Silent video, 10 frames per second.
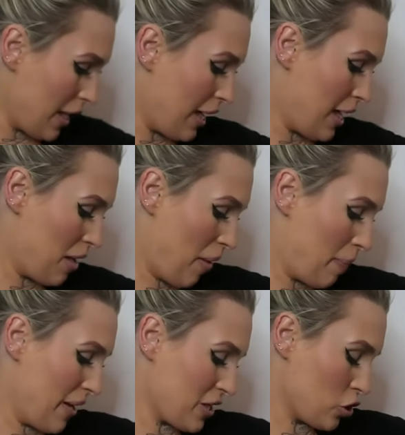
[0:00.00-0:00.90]
I
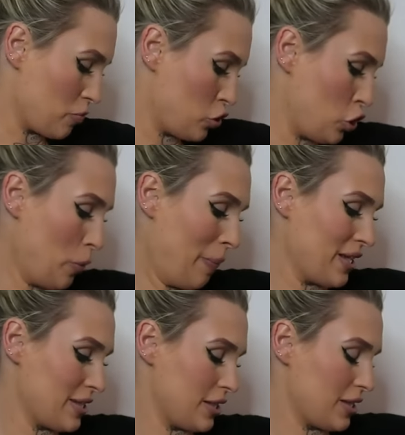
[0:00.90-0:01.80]
picked up two
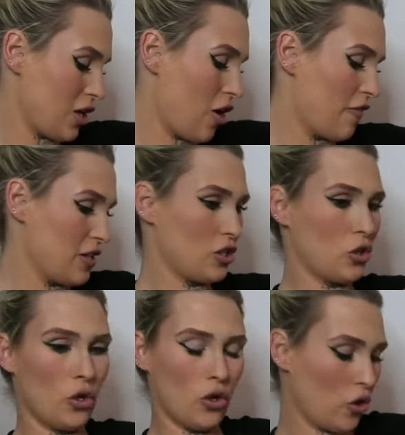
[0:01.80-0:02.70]
pieces of
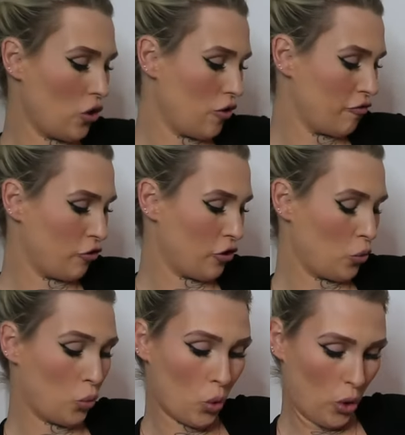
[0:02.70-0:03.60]
decor for
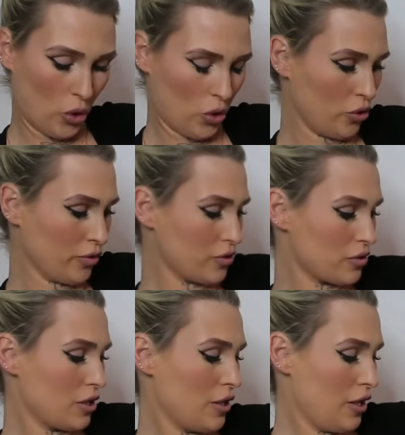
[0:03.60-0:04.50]
the walls.
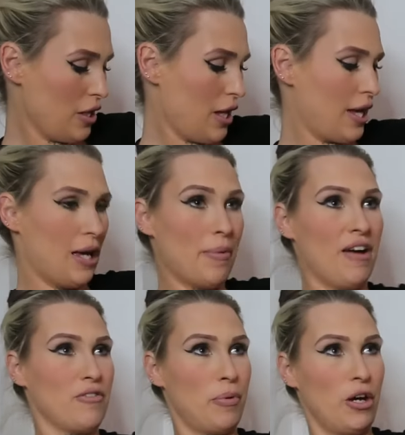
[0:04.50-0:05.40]
I
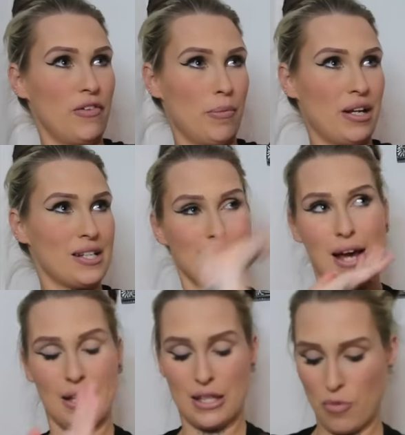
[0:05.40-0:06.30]
have a perfect place to
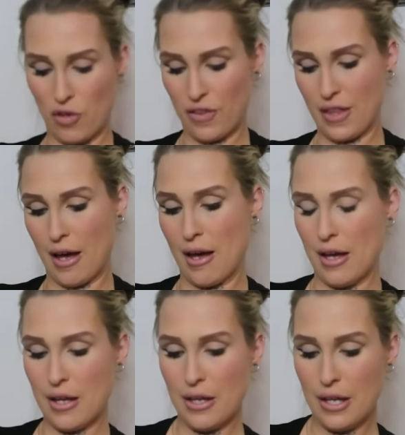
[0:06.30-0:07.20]
hang them over
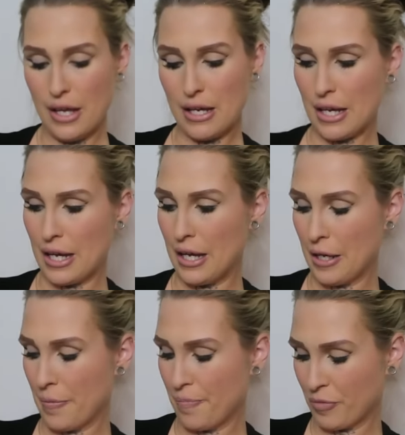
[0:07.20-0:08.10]

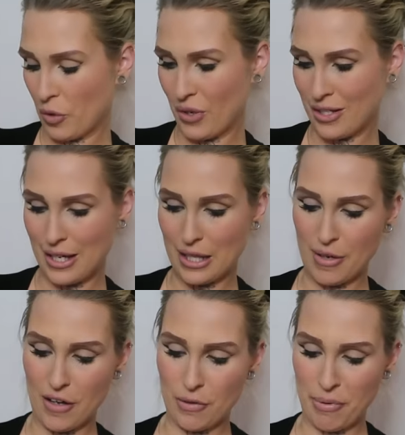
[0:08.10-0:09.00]
there. We can take them
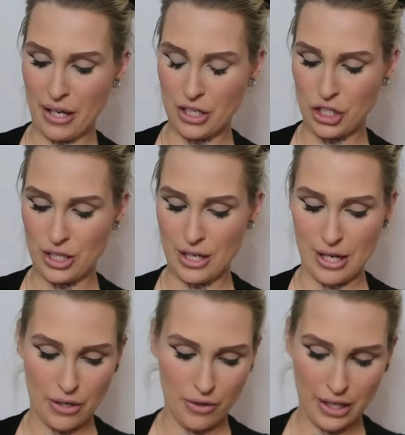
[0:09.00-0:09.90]
out of the packaging
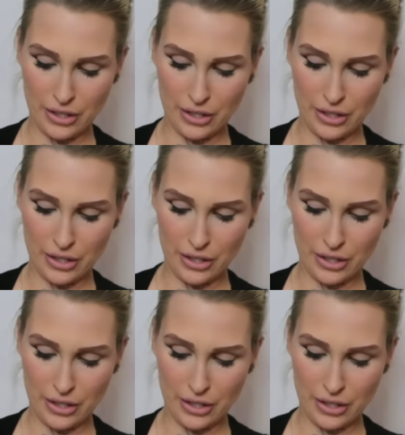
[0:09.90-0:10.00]
now.